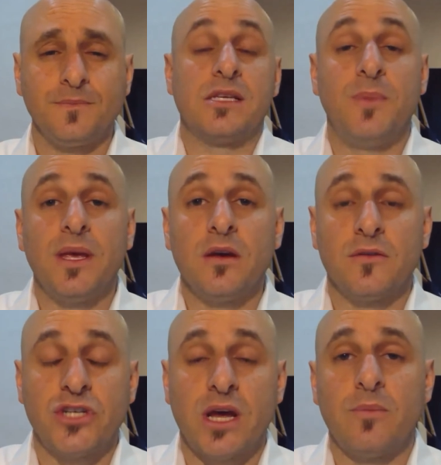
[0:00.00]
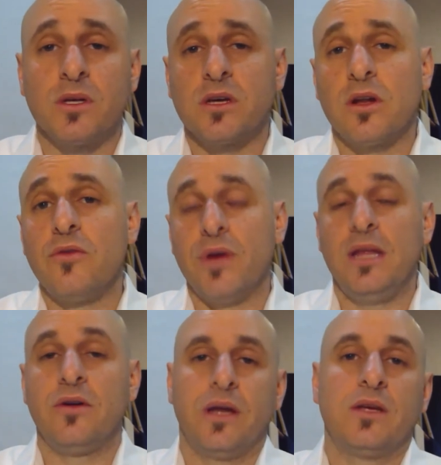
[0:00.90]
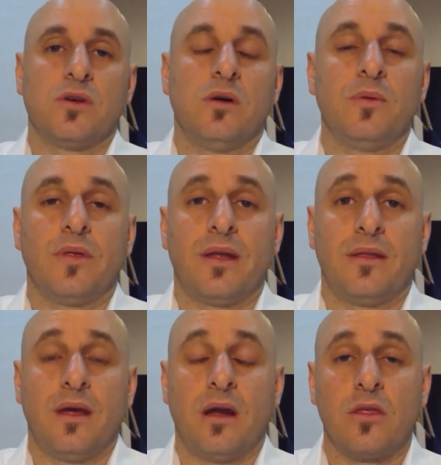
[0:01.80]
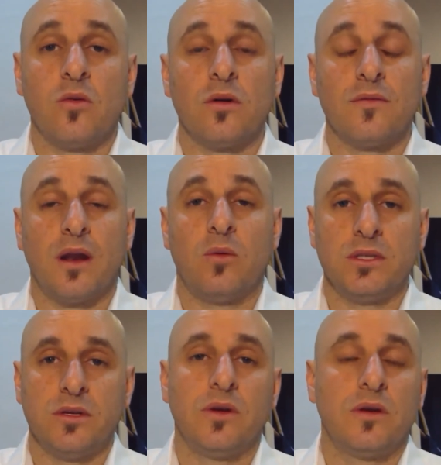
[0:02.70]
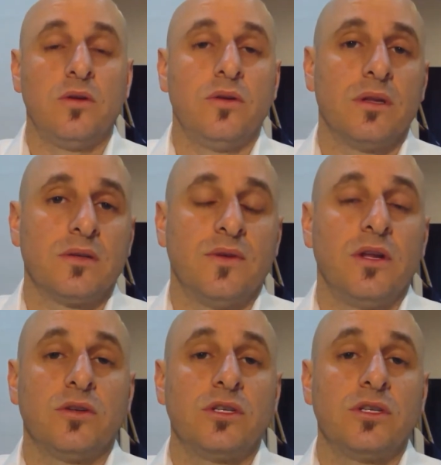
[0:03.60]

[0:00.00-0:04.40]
Speaking of chatbots, I've got a really great example that I thought of that I wanted to include in this video,